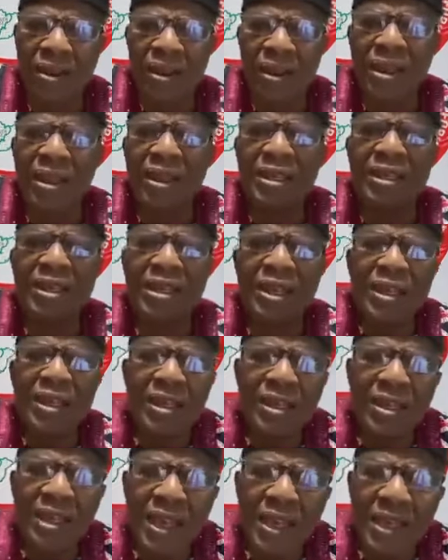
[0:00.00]
It's
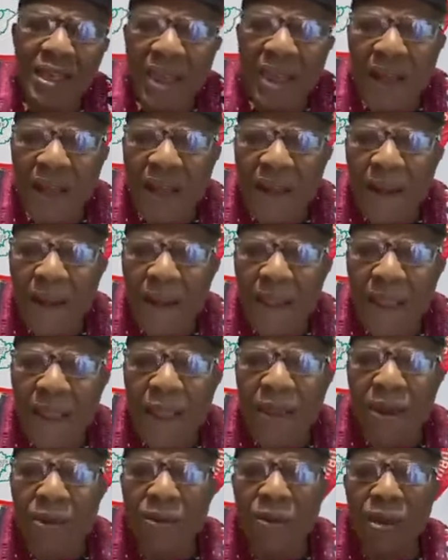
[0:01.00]
either
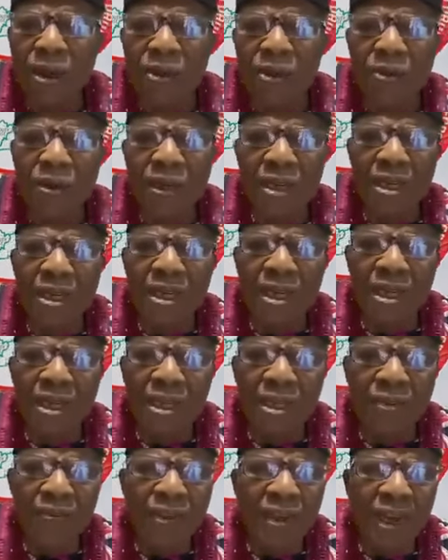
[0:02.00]
we do it in a
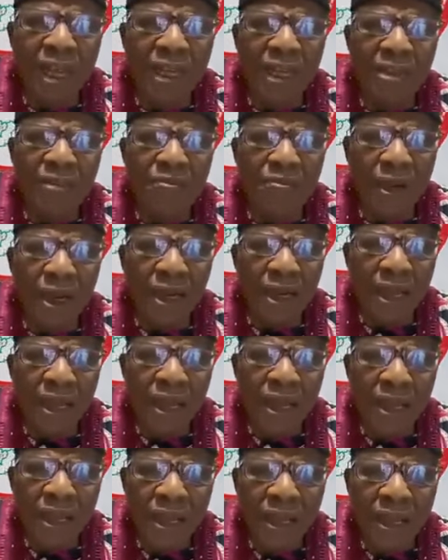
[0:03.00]
civilized
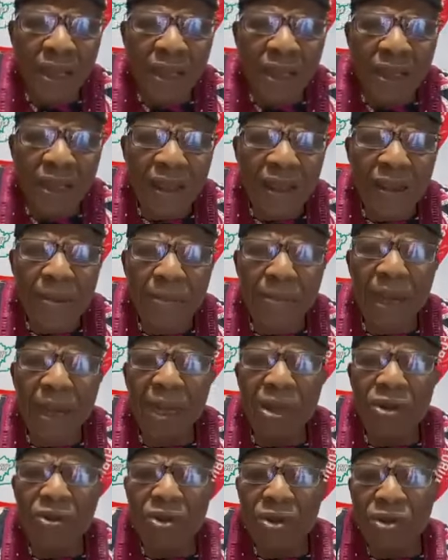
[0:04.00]
manner by
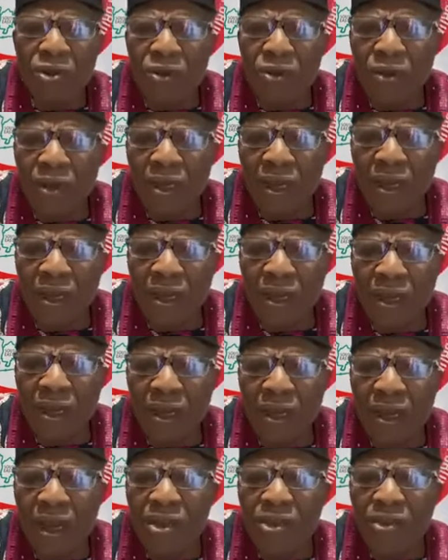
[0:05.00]
going to the
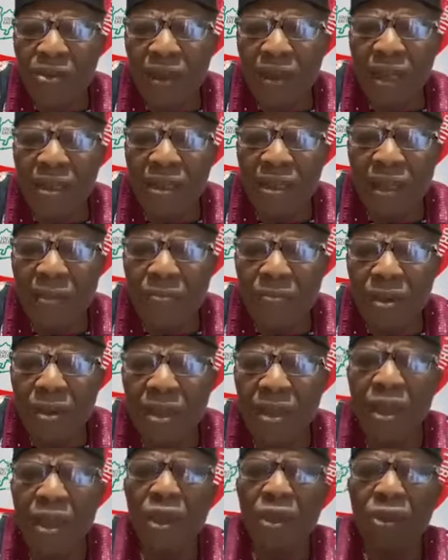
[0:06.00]
National
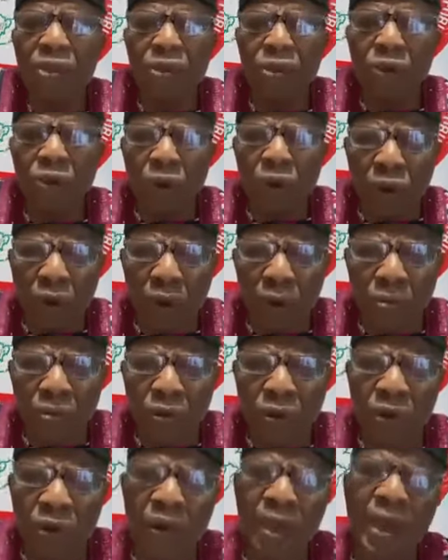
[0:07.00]
Assembly. You come
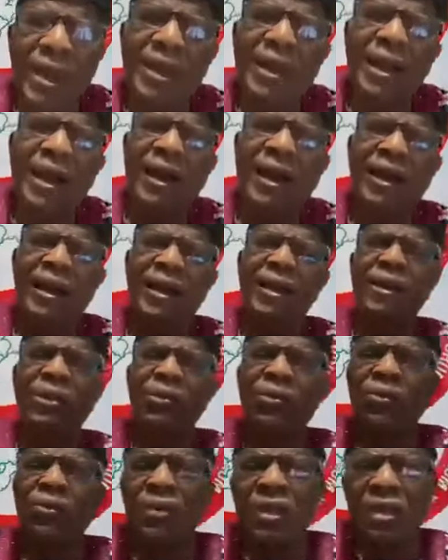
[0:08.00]
together,
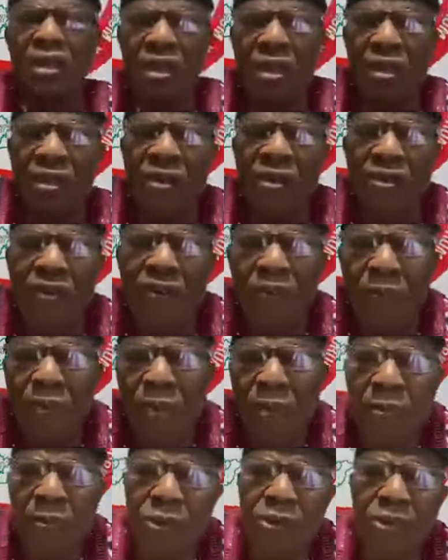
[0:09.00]
unity of
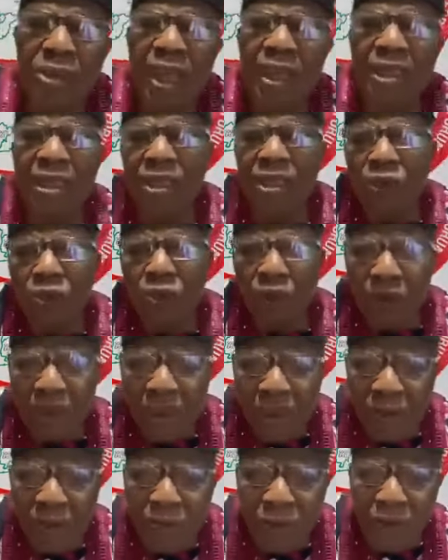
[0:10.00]
purpose. That is what
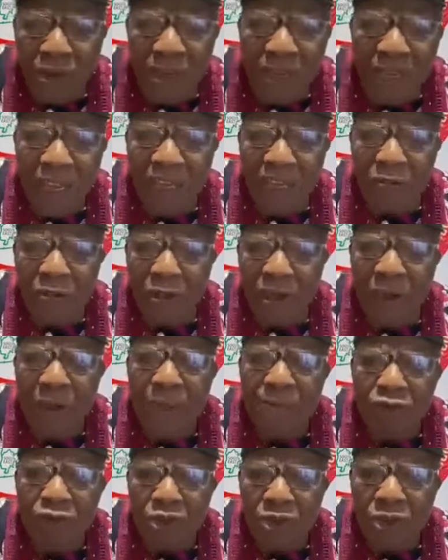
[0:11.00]
this body has been
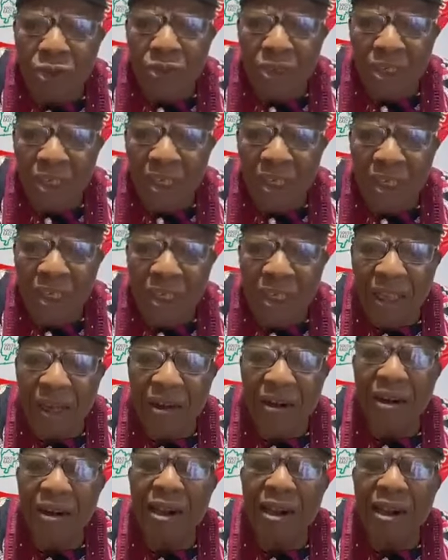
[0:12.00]
soliciting.